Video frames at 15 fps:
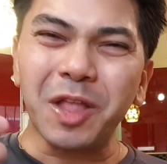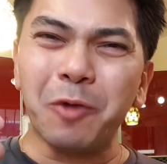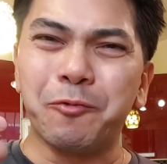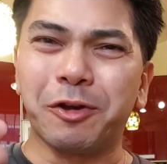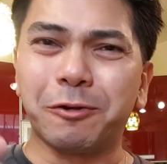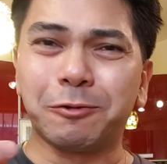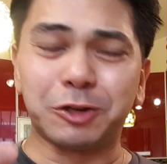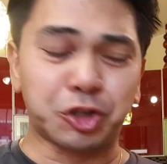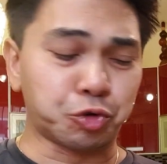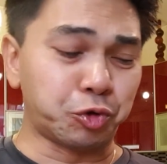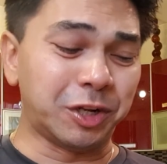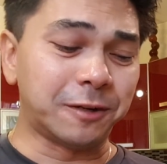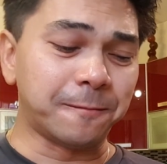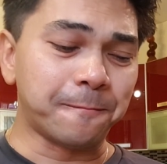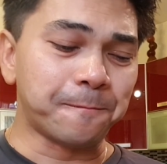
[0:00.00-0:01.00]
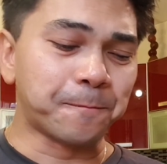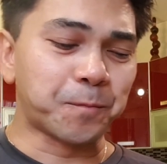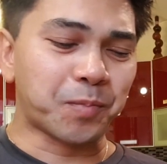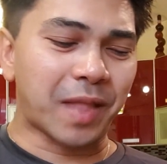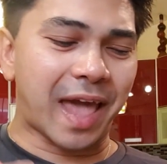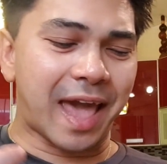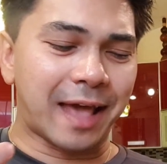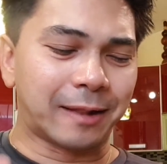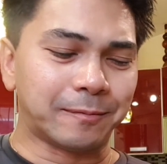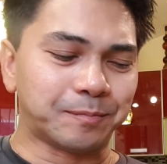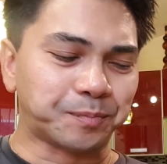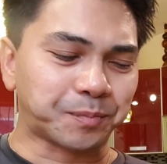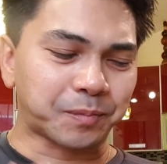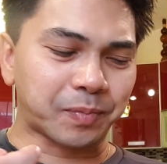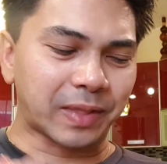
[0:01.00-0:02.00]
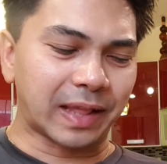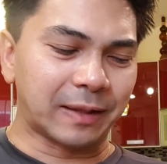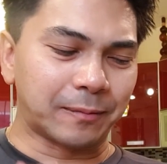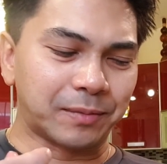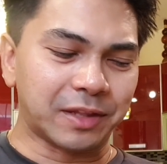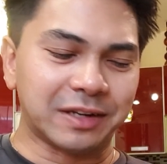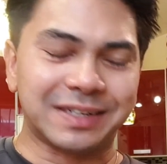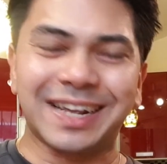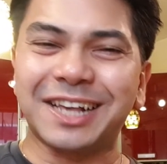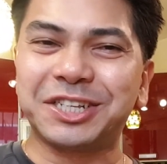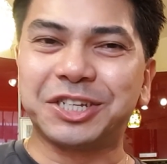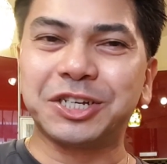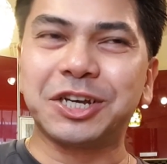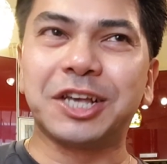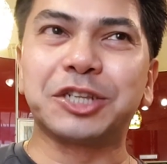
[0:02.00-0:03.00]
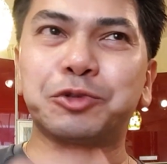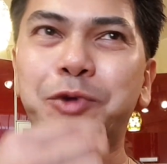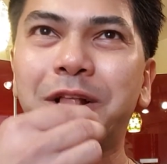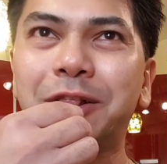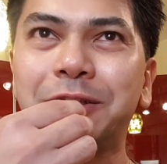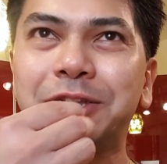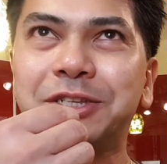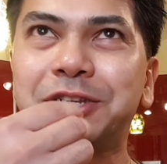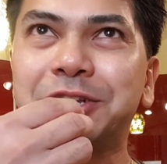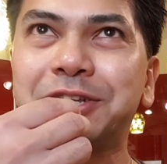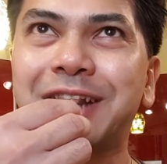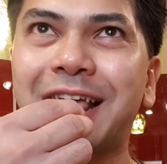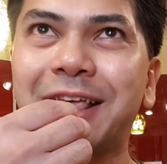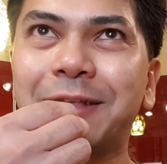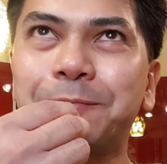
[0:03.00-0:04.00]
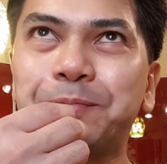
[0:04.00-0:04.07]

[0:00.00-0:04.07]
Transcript: Very sweet, and the texture as well is just like,